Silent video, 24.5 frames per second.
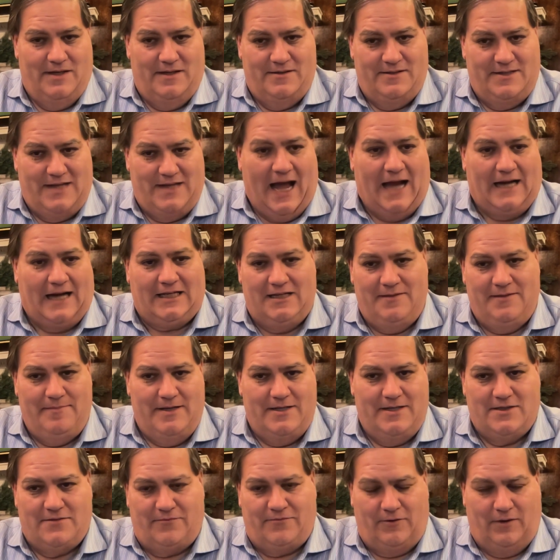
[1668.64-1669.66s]

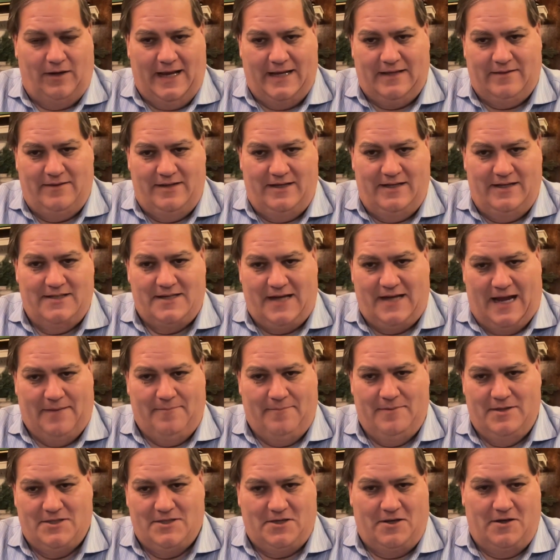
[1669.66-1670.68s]
documents for like the
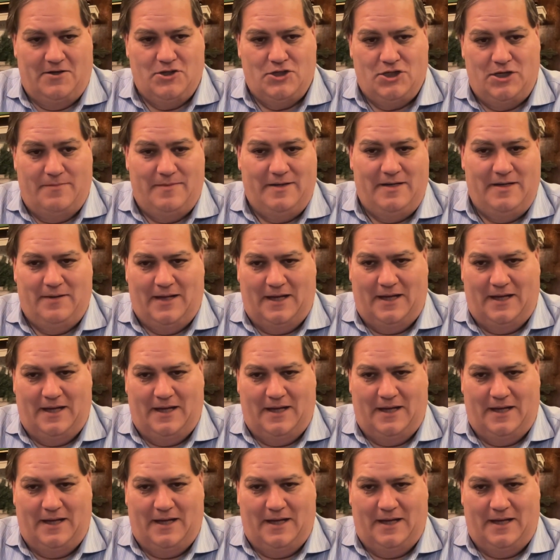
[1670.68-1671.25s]
indictments on Jimmy.